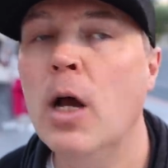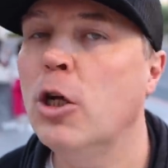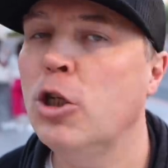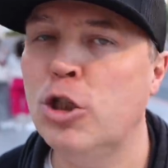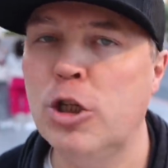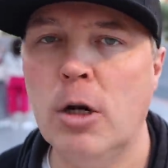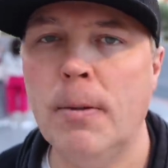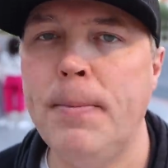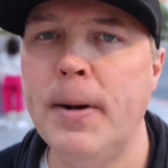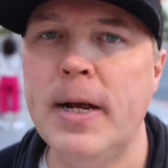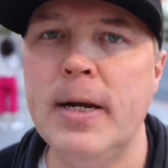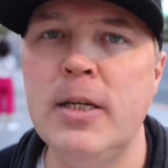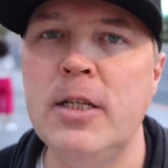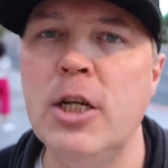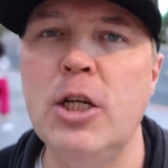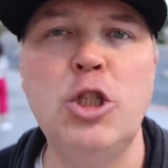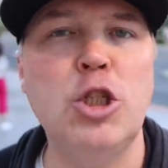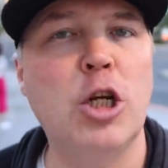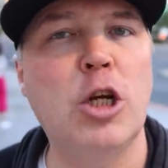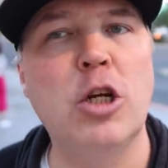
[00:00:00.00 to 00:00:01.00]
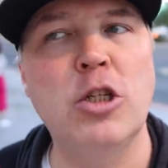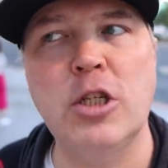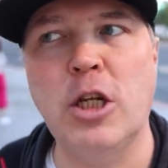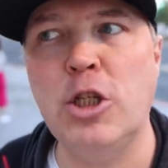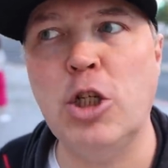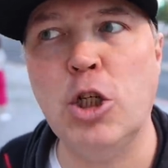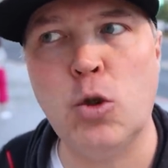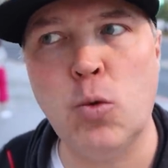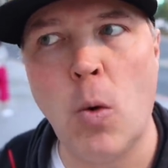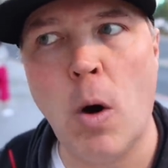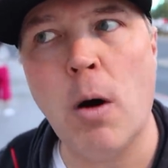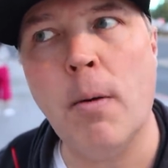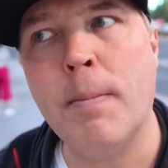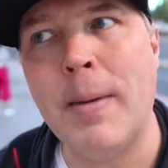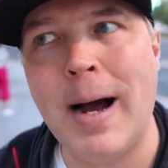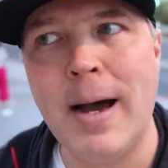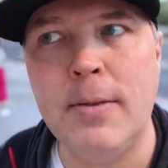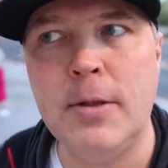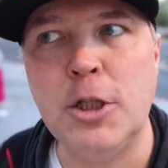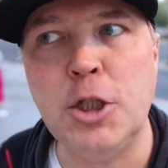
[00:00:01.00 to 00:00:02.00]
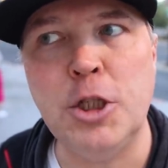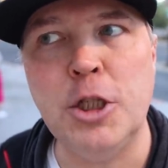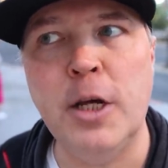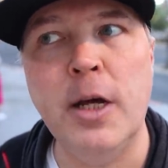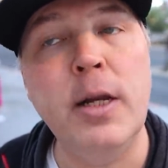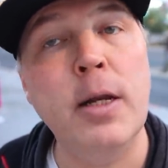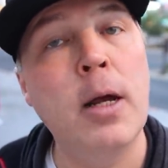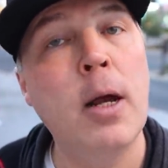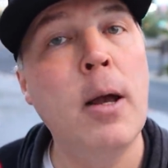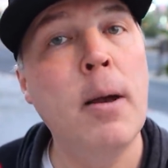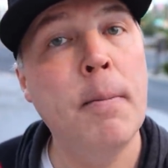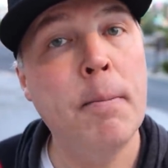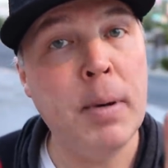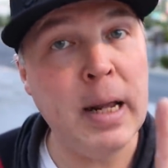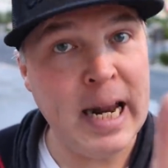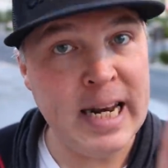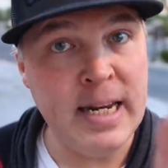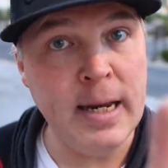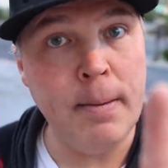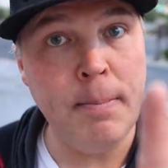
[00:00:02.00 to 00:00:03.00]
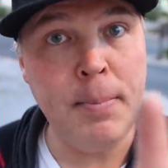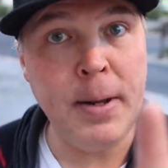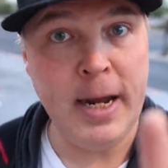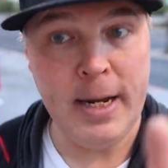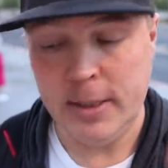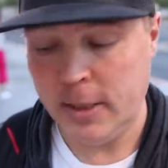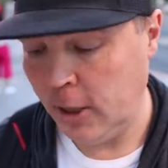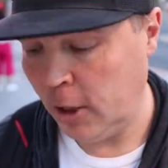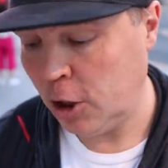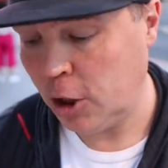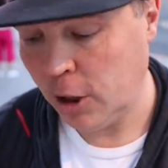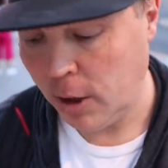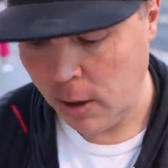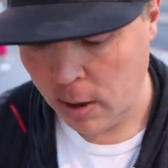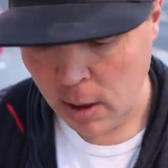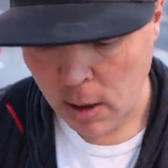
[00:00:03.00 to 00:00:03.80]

Should have paid attention because I just walked by the shit, but I didn't pay attention.